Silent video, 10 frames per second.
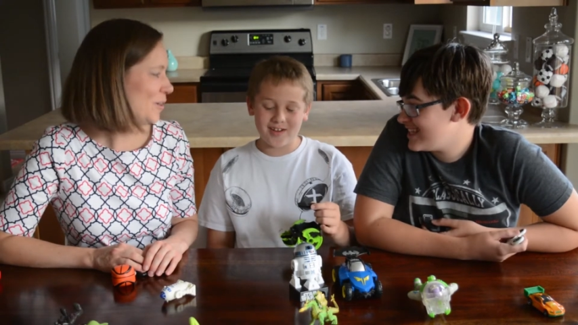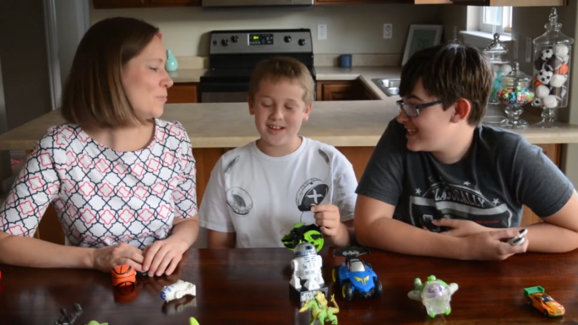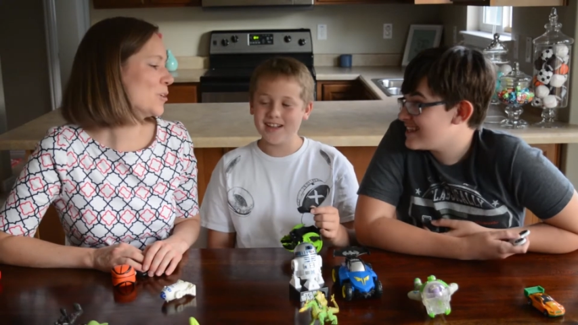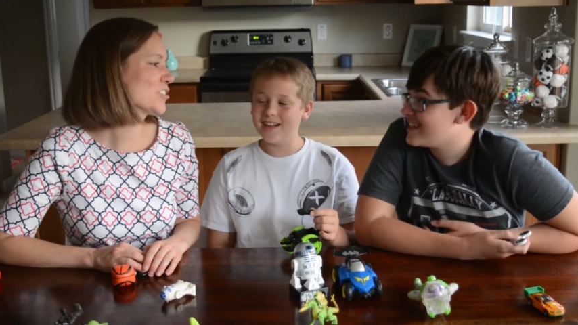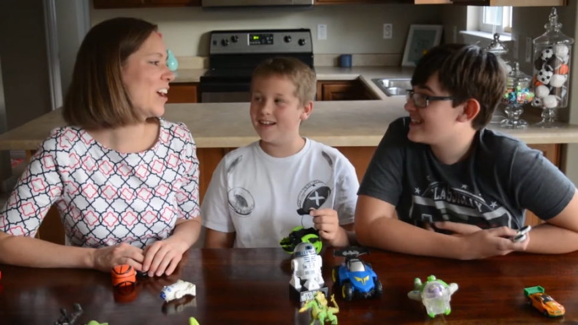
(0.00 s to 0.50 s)

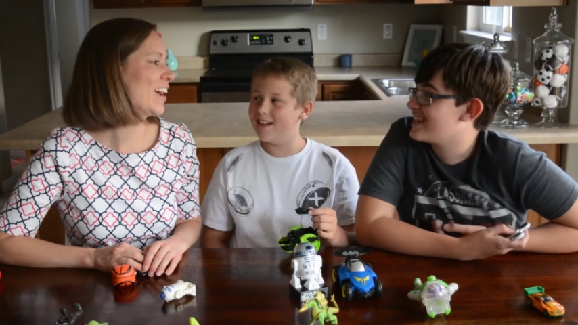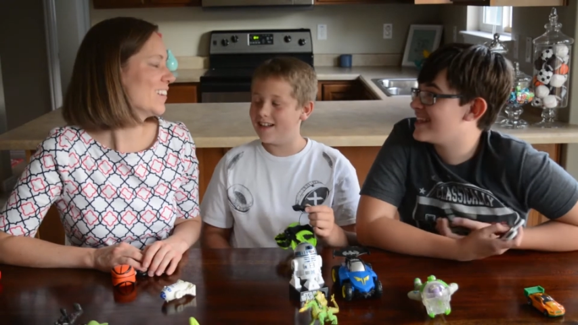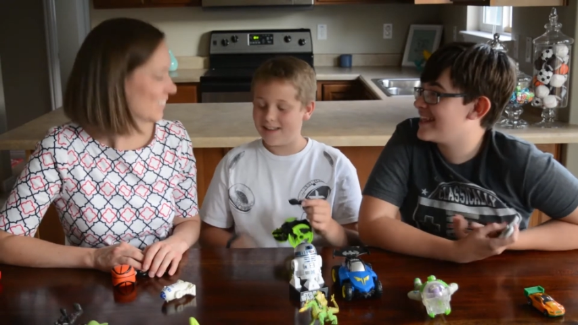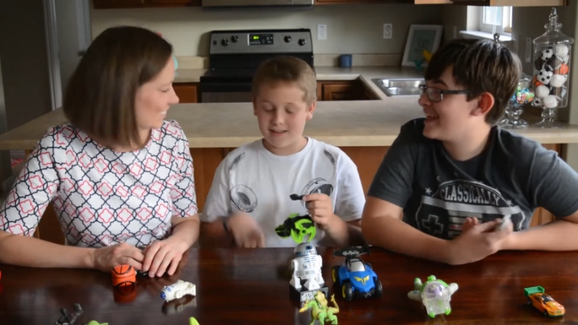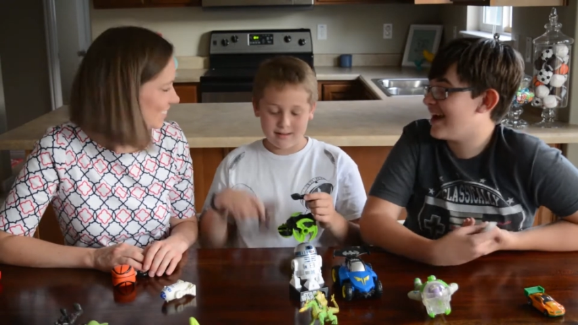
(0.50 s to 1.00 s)
Speaker 1: One more
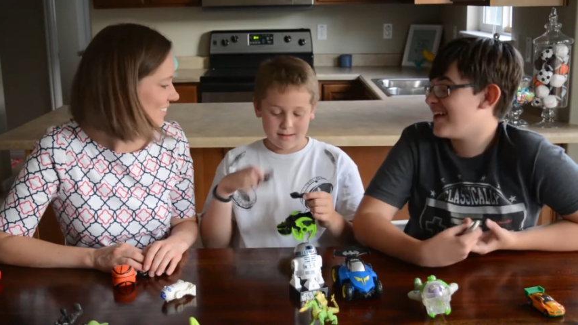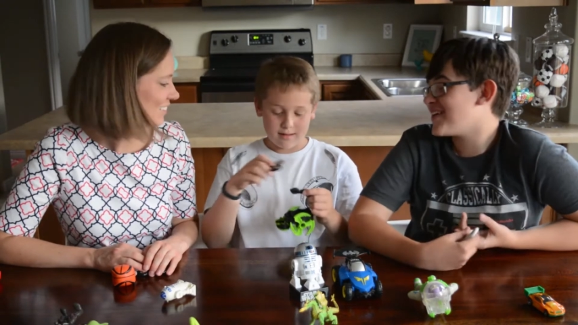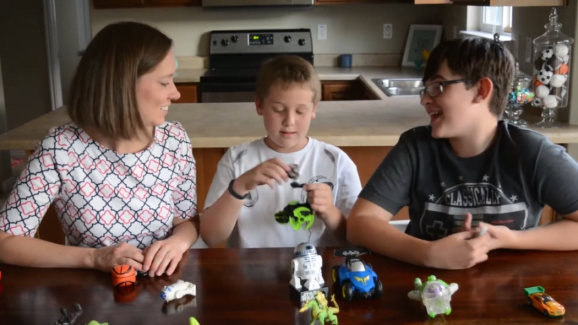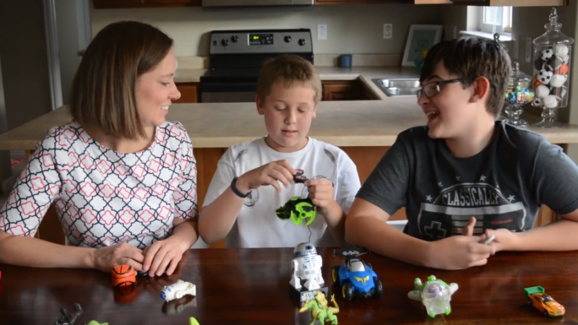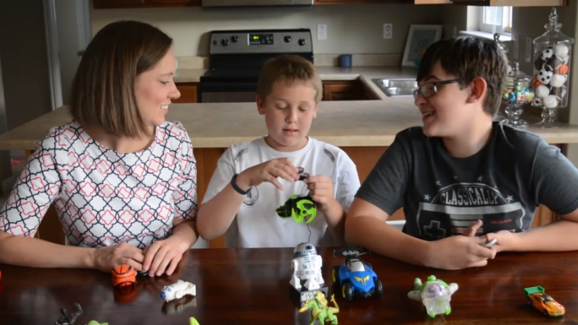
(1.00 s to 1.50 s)
try.
Speaker 2: All
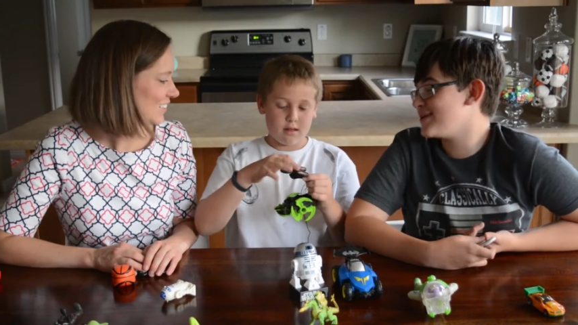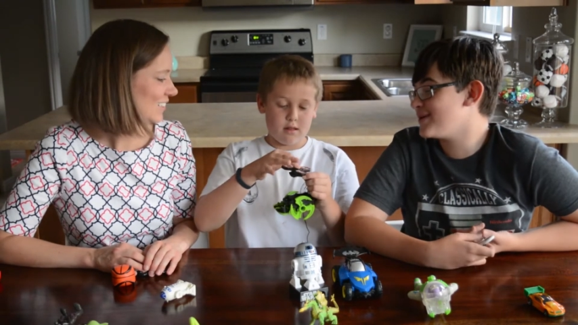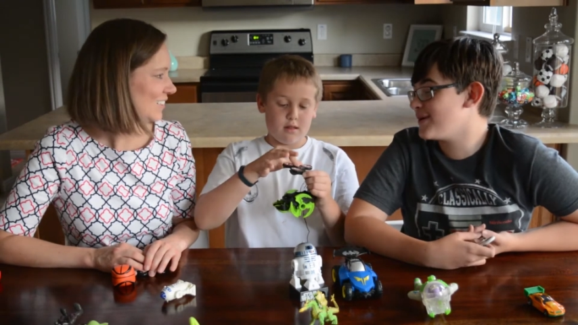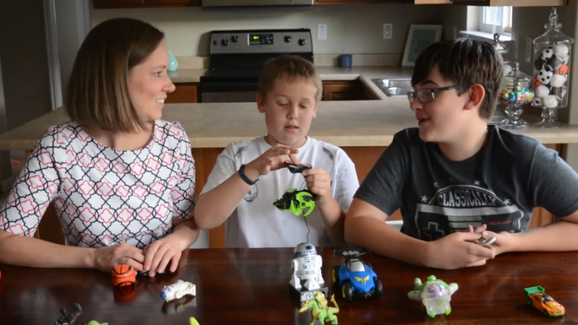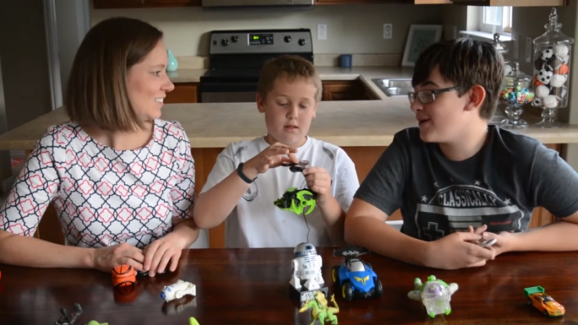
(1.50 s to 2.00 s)
right.
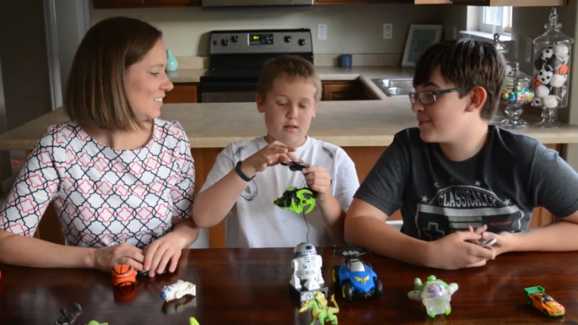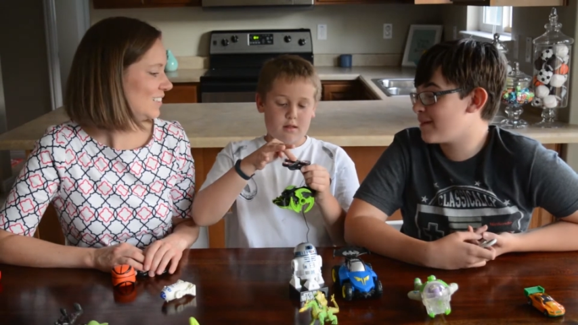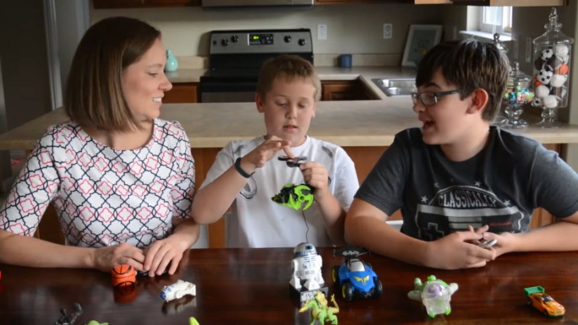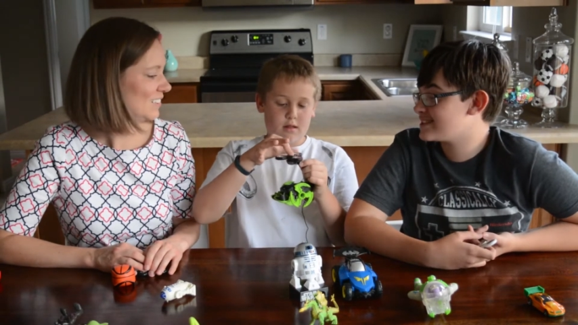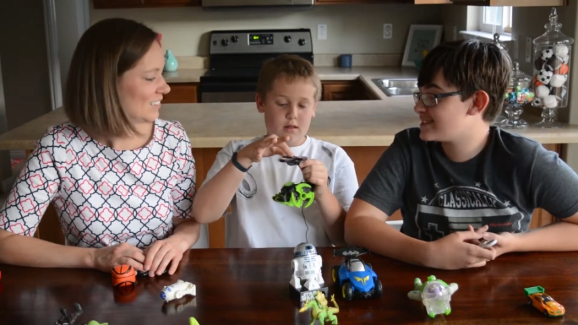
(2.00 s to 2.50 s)
Uno
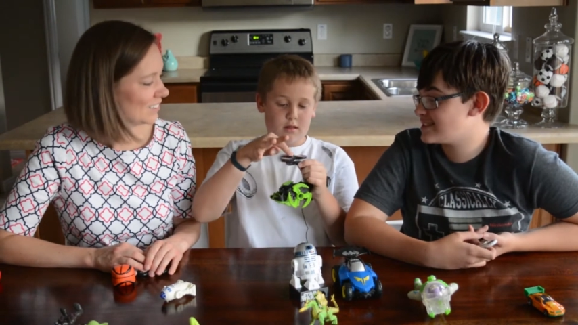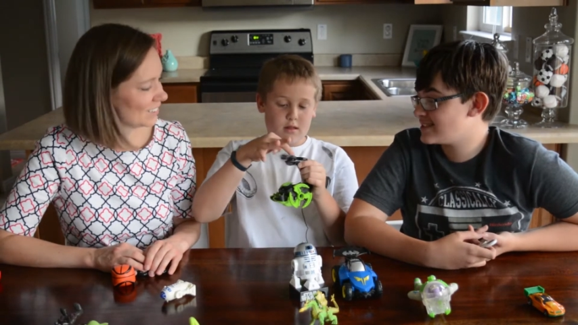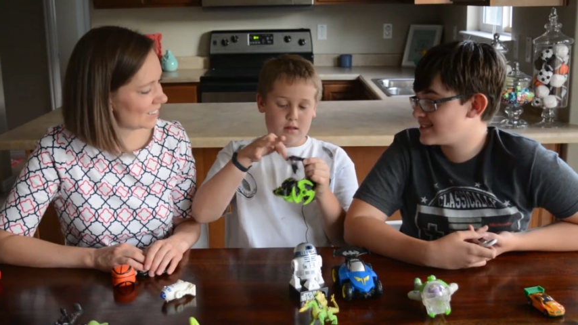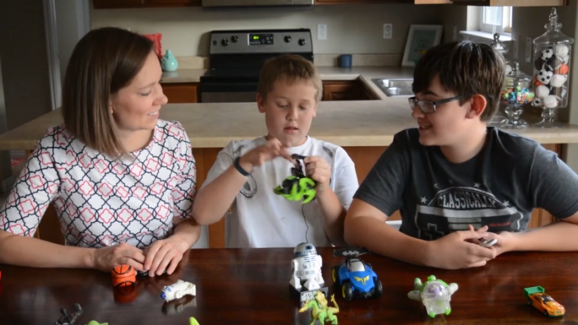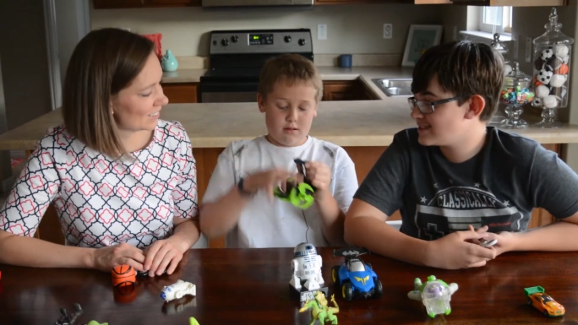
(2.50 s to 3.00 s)
más.
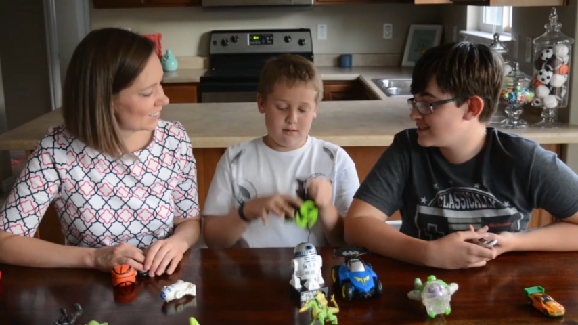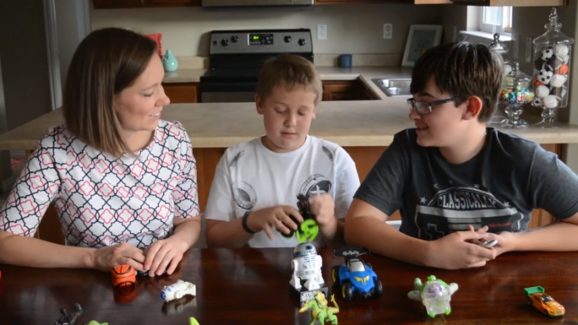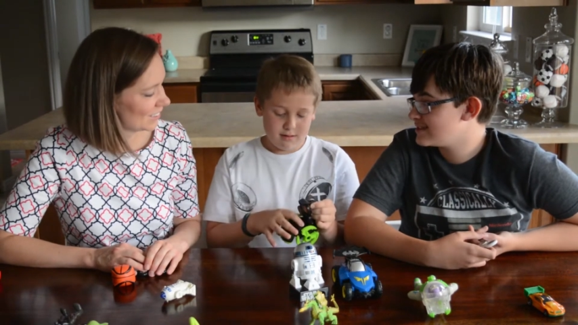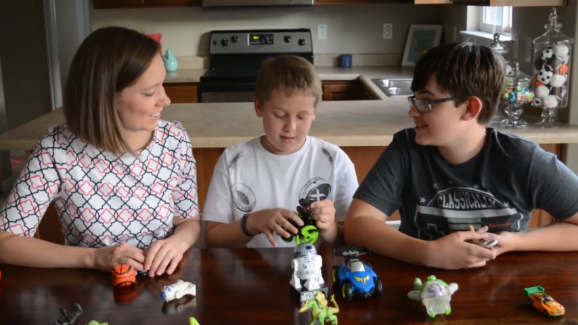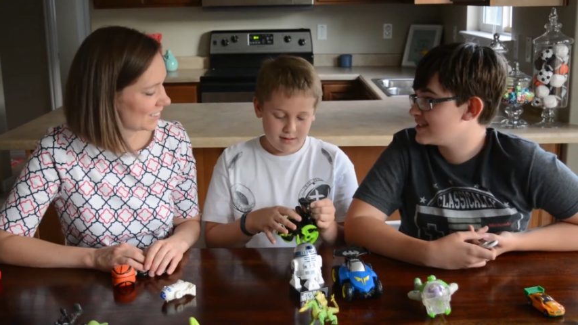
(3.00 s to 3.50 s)

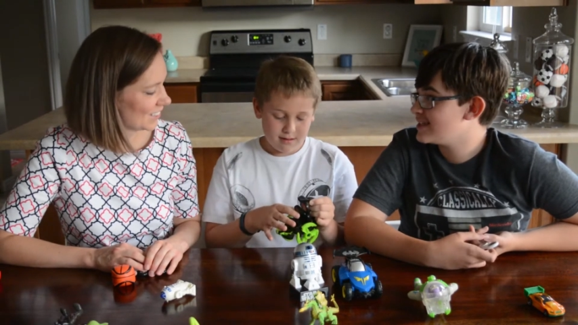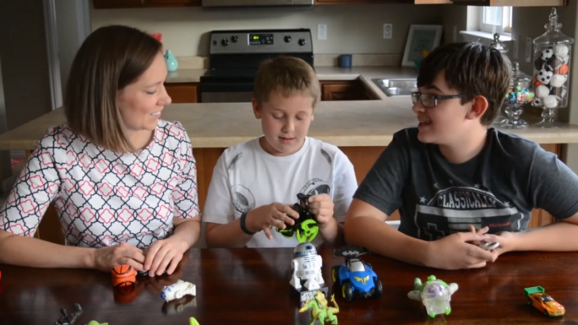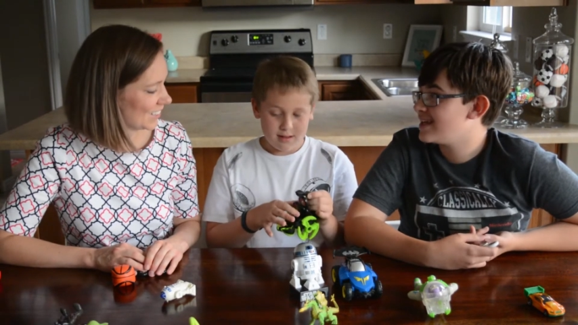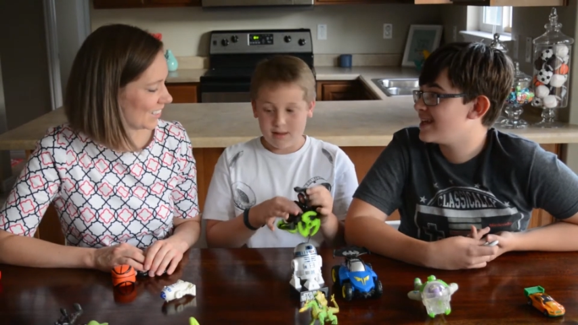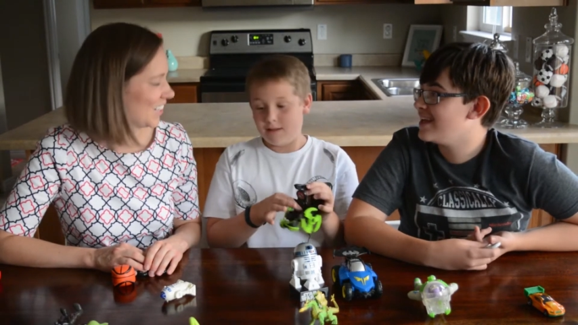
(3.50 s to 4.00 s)

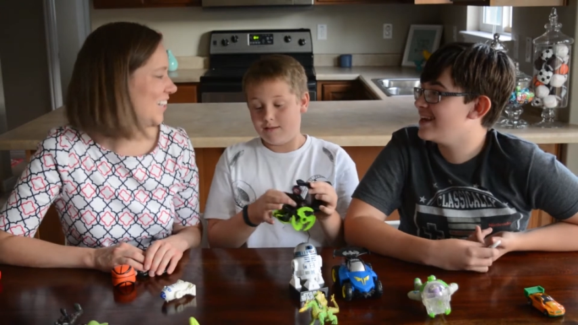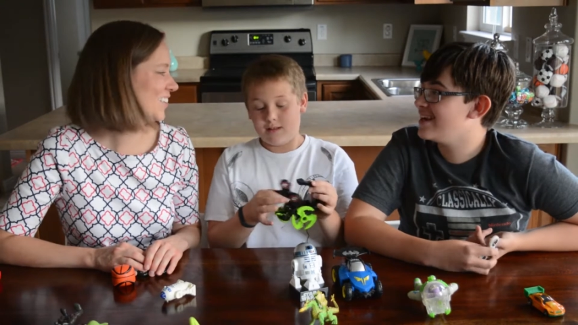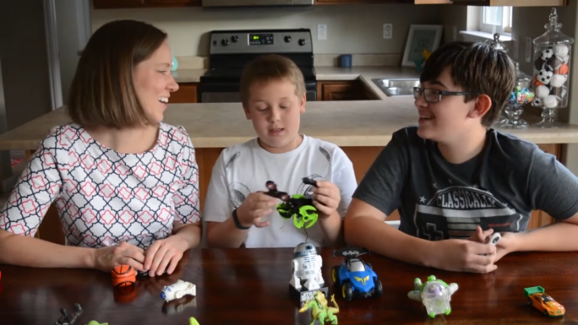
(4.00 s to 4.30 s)
Speaker 1: All